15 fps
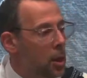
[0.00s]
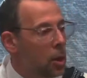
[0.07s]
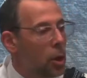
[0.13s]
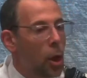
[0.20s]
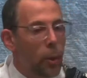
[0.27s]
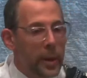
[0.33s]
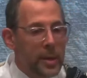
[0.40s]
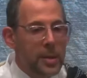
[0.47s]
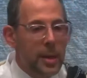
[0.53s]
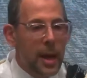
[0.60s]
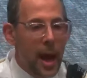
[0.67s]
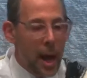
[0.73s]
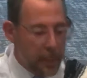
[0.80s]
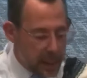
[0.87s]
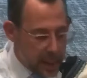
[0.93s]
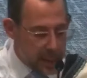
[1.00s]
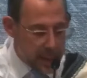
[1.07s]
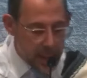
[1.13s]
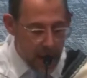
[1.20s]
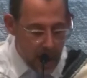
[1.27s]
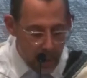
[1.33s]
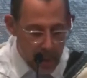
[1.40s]
lowest common
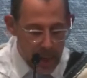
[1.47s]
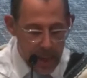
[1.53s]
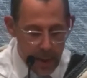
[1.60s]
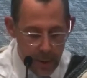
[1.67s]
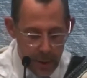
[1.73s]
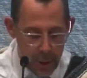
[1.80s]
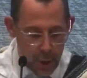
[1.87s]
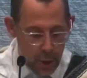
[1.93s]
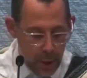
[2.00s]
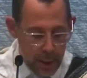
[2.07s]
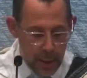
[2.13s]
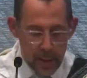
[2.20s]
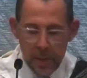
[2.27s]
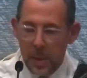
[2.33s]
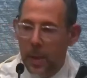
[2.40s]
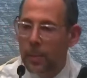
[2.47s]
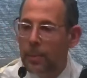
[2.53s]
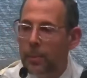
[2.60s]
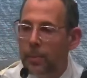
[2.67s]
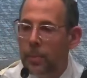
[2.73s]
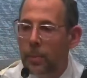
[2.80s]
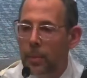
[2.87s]
denominator
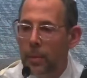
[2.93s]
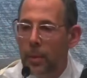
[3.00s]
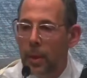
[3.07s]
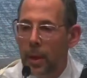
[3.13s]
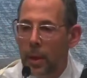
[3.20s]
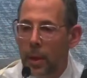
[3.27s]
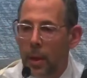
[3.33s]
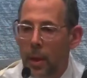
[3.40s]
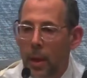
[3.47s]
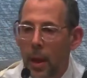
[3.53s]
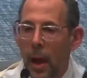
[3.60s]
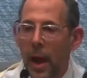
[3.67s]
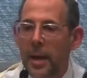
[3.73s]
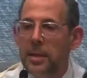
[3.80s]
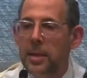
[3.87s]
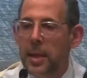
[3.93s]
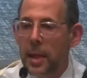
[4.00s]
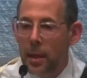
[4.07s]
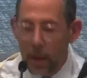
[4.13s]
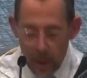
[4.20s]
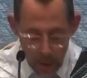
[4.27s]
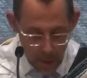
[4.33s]
Judaism. I
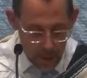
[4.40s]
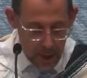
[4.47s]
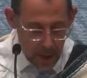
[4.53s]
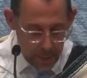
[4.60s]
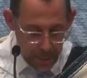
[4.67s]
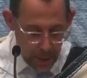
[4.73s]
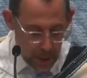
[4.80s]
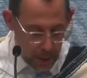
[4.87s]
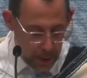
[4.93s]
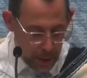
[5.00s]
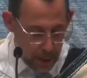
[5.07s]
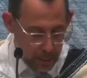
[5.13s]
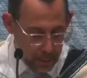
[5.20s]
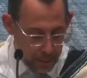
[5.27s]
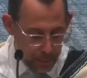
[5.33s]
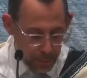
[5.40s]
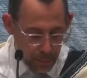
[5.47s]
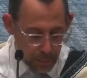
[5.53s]
see it a little differently.